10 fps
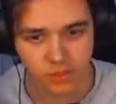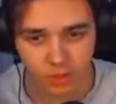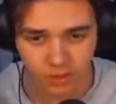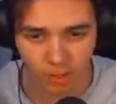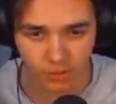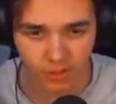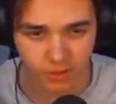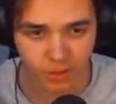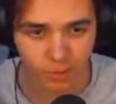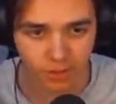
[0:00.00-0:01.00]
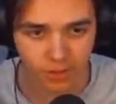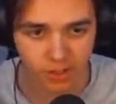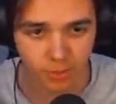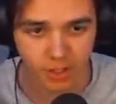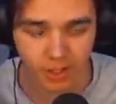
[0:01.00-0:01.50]
Don't tell me the third one's
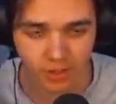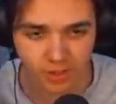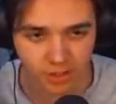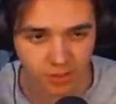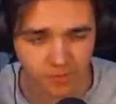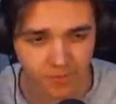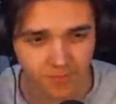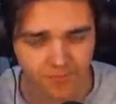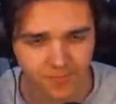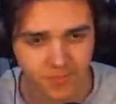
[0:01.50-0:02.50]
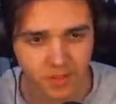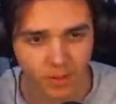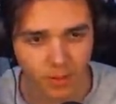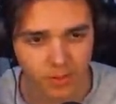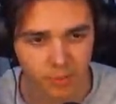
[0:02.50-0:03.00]
gonna be here too.
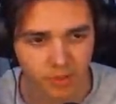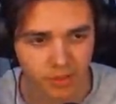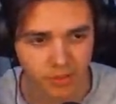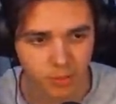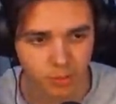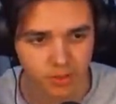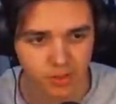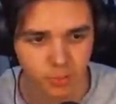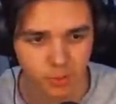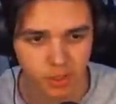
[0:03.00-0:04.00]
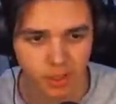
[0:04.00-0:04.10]
Don't tell me the third one's going to be